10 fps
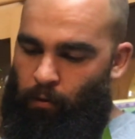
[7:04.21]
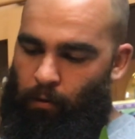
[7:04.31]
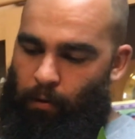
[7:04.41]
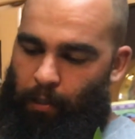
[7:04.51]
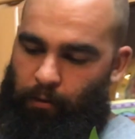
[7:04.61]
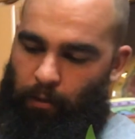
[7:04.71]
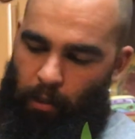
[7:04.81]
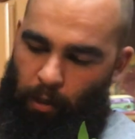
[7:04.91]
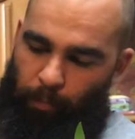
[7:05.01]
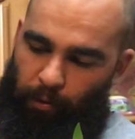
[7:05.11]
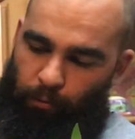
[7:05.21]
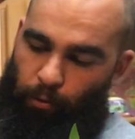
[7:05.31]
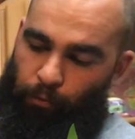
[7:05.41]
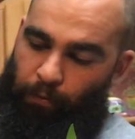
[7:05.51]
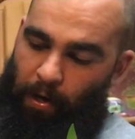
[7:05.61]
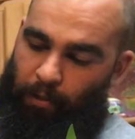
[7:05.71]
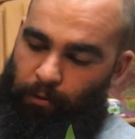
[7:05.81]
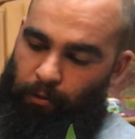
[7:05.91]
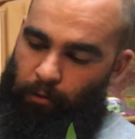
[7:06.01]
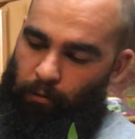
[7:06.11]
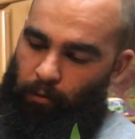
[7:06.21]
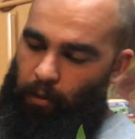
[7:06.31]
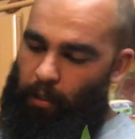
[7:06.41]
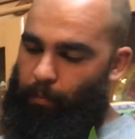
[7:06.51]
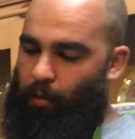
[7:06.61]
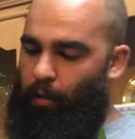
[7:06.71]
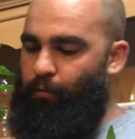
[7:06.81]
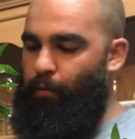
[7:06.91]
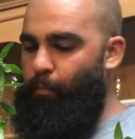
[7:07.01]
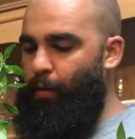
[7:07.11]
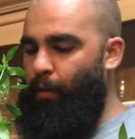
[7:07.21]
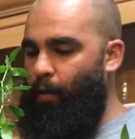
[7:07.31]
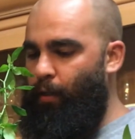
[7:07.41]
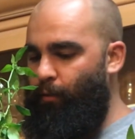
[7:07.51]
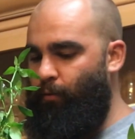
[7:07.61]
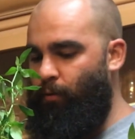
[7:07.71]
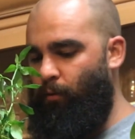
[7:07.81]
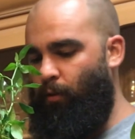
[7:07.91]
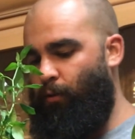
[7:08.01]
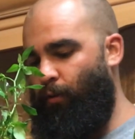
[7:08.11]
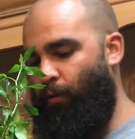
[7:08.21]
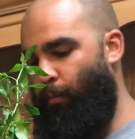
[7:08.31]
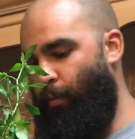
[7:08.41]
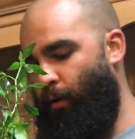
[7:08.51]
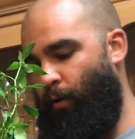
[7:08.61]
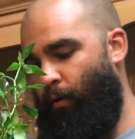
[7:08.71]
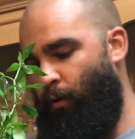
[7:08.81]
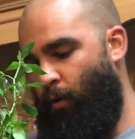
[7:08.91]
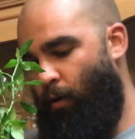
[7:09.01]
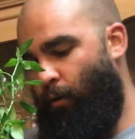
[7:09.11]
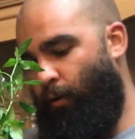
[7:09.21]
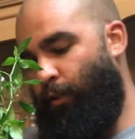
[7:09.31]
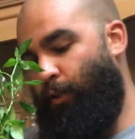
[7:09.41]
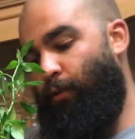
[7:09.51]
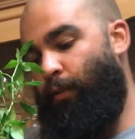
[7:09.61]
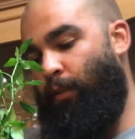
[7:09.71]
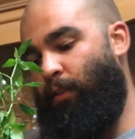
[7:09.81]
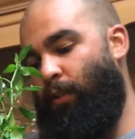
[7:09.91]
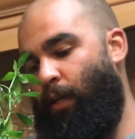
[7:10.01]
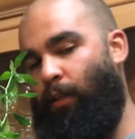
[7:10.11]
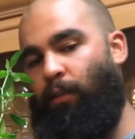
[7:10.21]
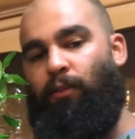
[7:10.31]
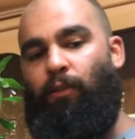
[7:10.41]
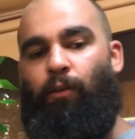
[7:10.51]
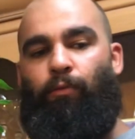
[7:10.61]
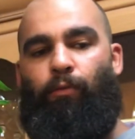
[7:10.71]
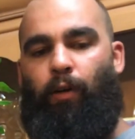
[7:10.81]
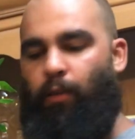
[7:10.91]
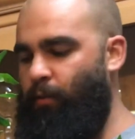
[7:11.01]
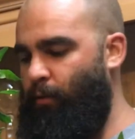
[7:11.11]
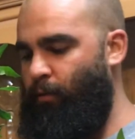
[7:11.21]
That's gonna help it grow faster, and I'm gonna leave the big leaves until they're burnt or showing signs of rust.